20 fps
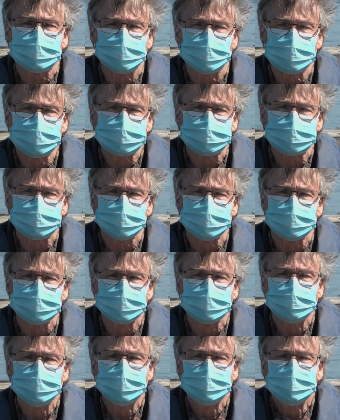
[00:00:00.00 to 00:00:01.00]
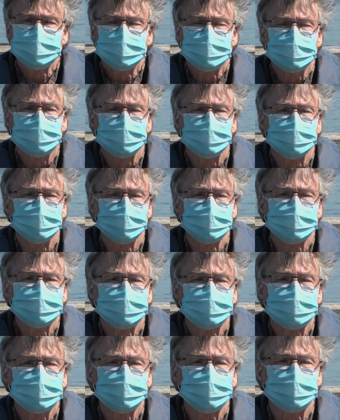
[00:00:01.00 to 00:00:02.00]
close to it.
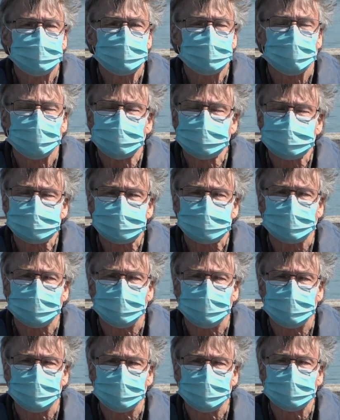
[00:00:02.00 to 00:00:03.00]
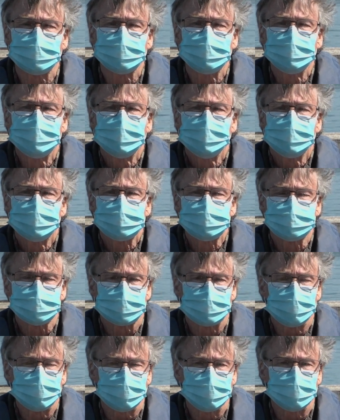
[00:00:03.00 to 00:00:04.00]
It will be almost all
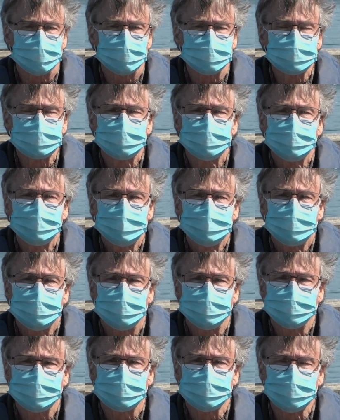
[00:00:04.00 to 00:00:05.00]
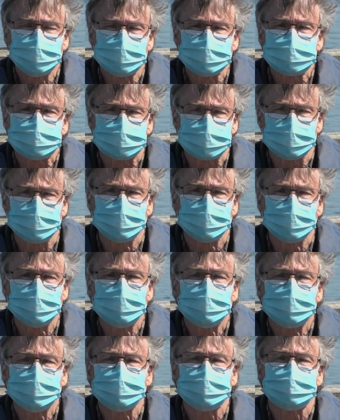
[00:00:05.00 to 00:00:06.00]
dried, and then we'll sell
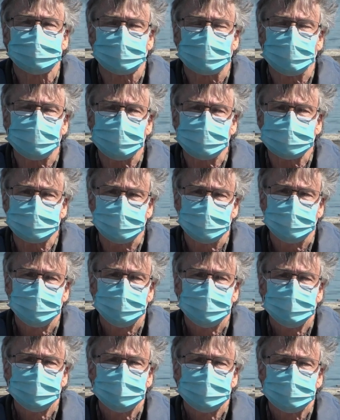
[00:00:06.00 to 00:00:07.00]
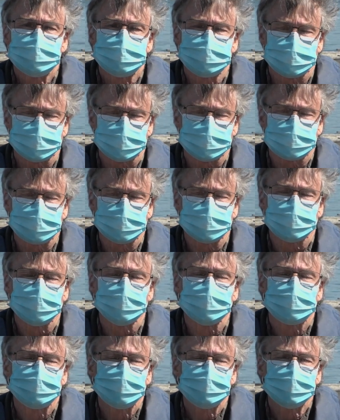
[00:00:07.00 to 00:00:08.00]
the dried sugar
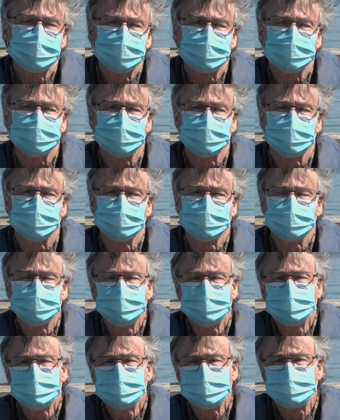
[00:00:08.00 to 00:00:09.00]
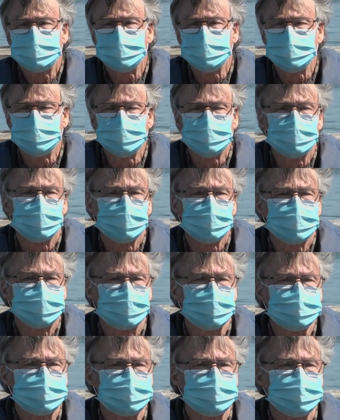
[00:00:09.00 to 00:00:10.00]
kelp to
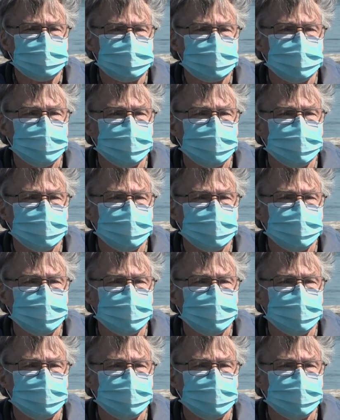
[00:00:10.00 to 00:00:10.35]
places that